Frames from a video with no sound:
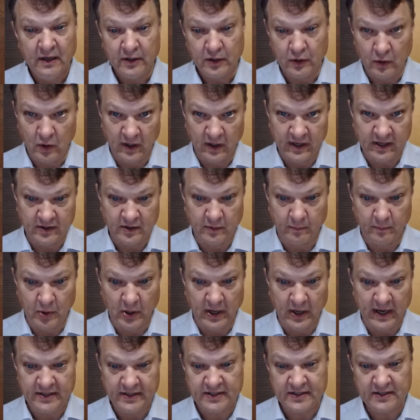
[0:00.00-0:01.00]
You look at the
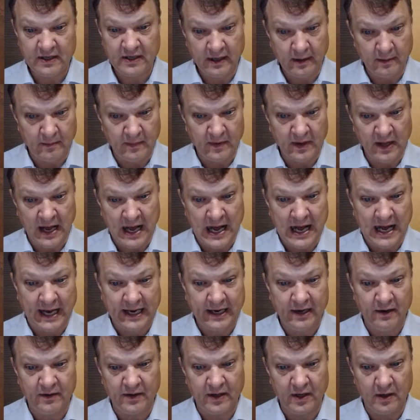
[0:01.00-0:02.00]
price,
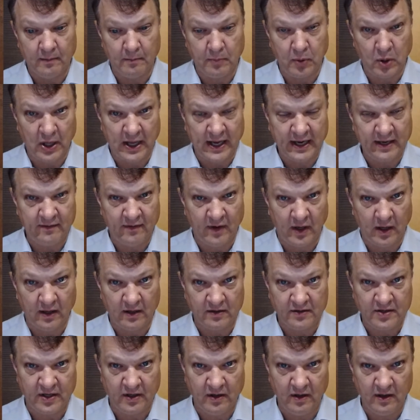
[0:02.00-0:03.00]
higher the implied
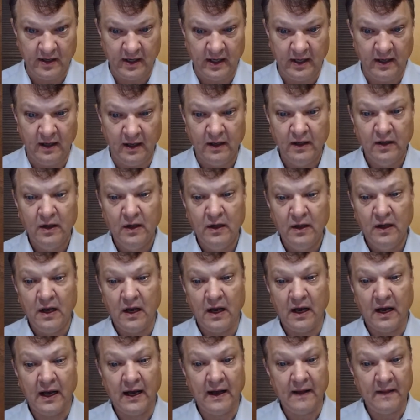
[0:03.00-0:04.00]
volatility,
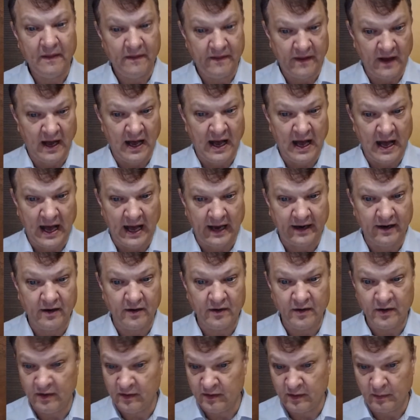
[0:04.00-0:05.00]
the
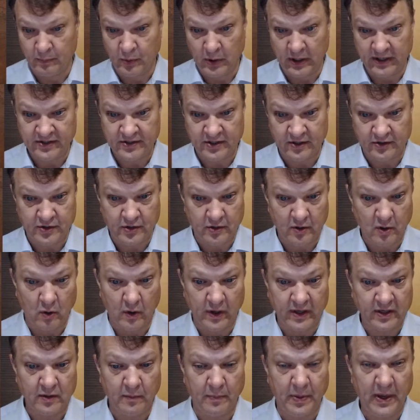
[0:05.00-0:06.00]
higher the price that you're
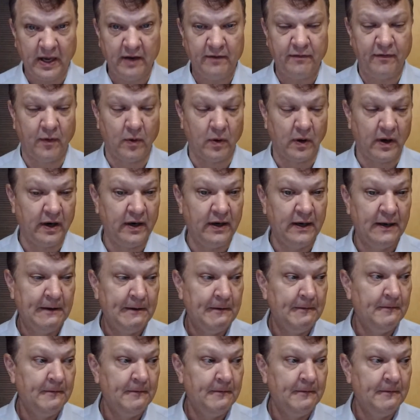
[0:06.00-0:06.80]
going to pay for it.